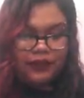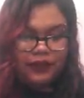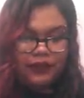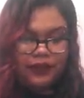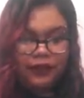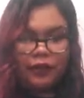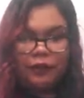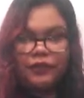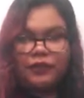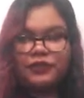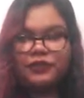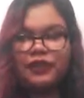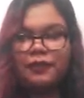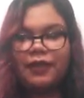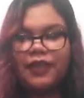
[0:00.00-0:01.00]
You Do, Don't
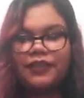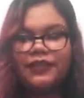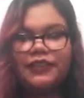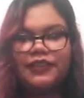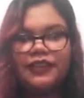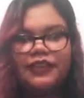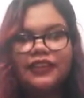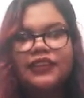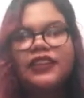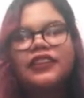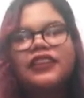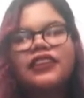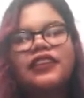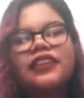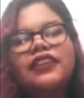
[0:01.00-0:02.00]
Push the Red Button.
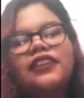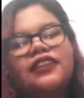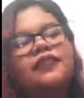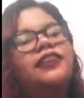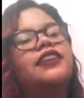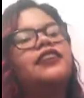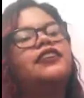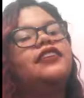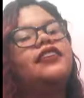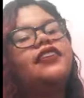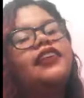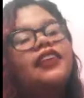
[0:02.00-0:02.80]
Oh my god.